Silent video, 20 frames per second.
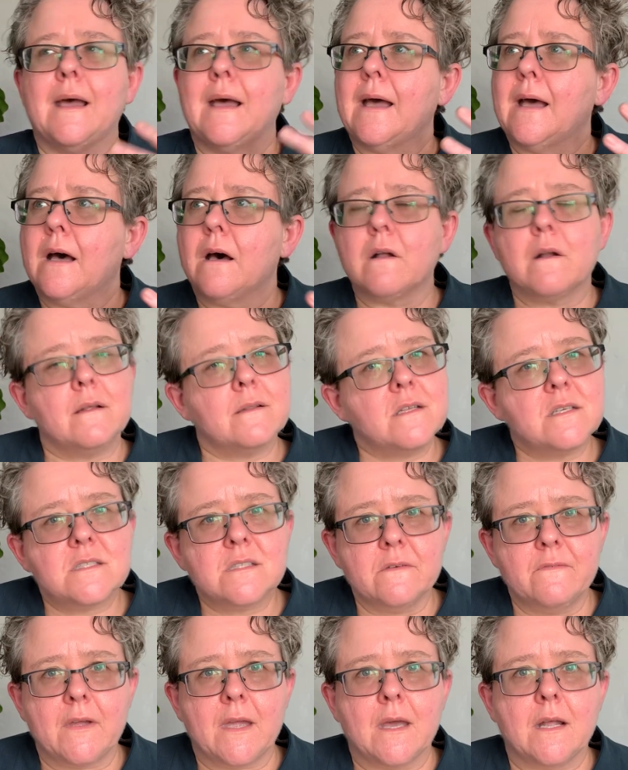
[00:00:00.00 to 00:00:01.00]
out on the
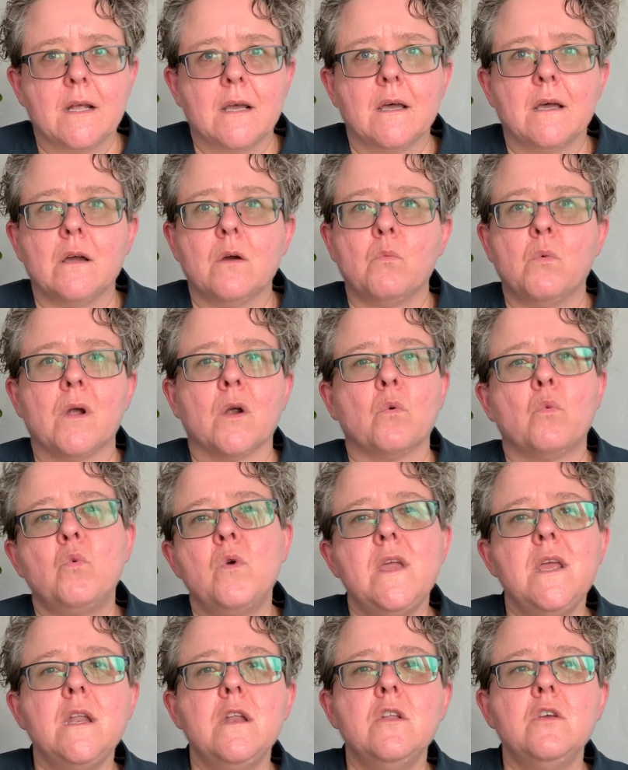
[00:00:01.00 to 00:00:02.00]
savannah where
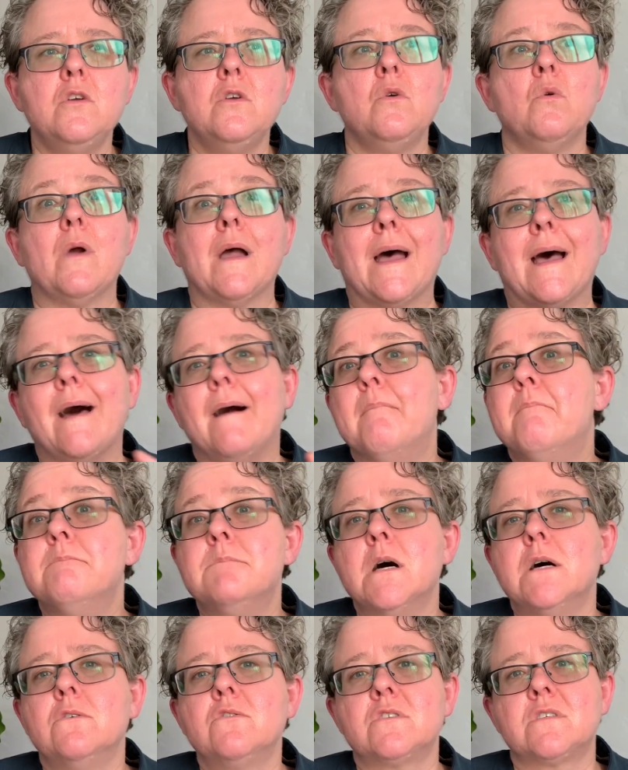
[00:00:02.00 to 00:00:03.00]
we knew at
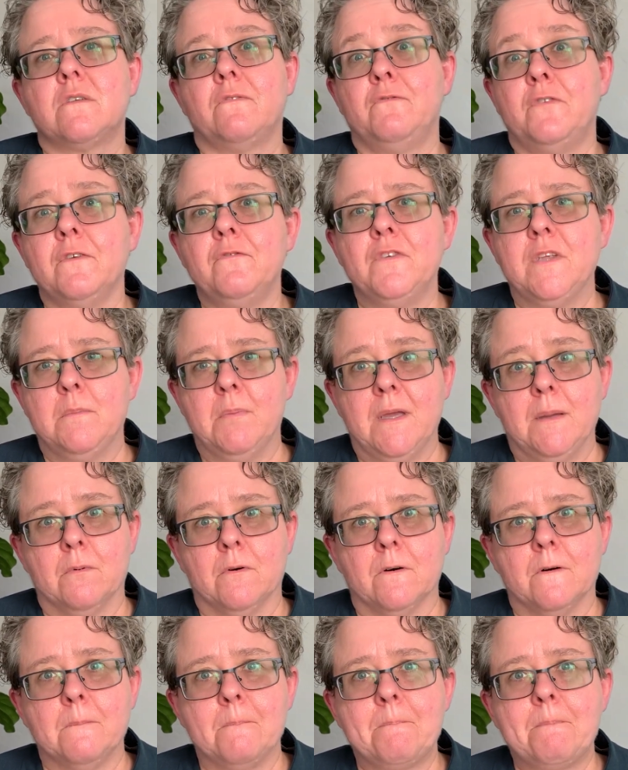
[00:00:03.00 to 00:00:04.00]
most 50
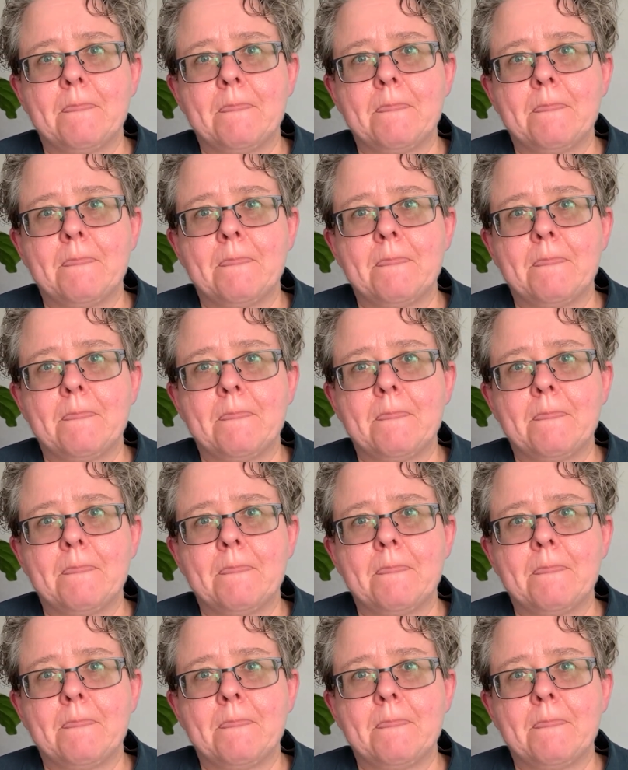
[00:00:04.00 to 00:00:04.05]
people.